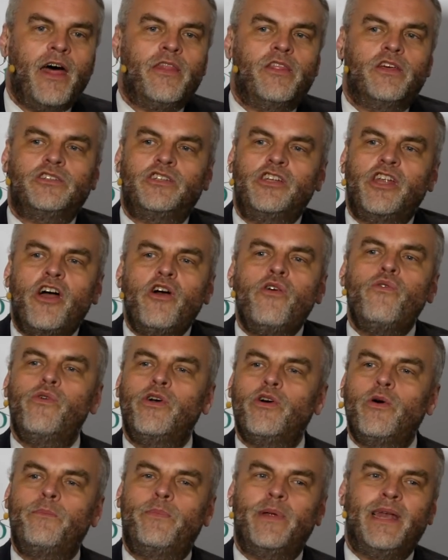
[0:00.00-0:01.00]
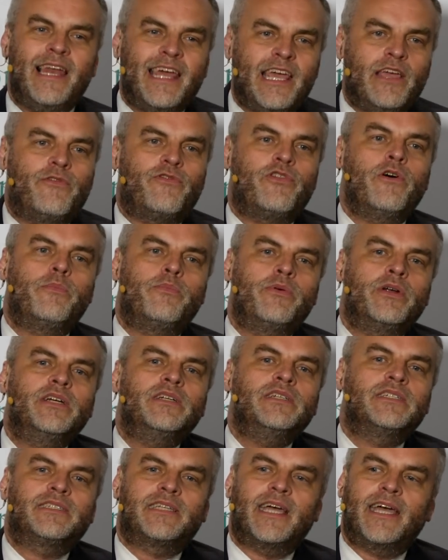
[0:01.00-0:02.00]
There's no real belief that
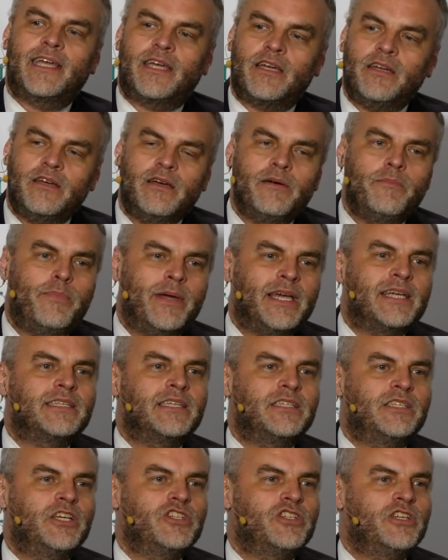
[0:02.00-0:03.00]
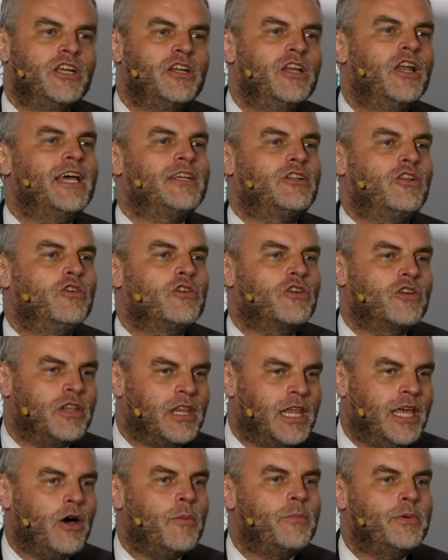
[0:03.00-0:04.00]
Britain has taken a big decision and let's look at
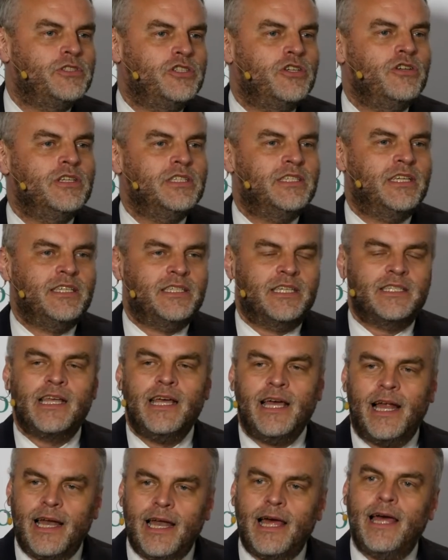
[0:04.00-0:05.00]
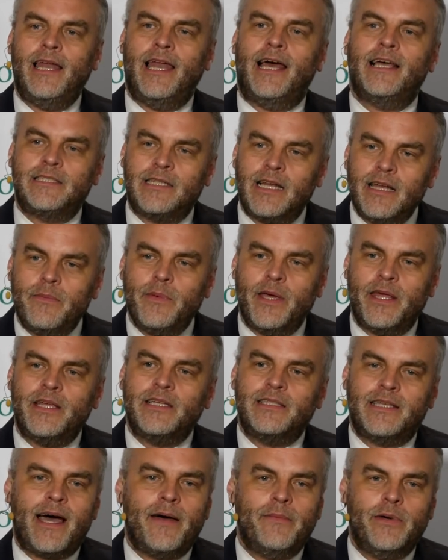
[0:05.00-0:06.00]
the opportunities. It's let's limit the
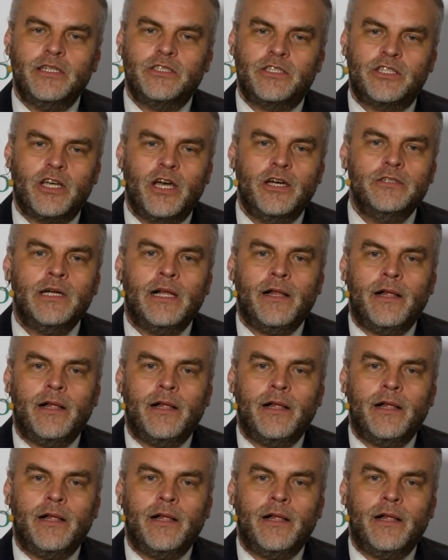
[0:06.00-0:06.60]
damage. So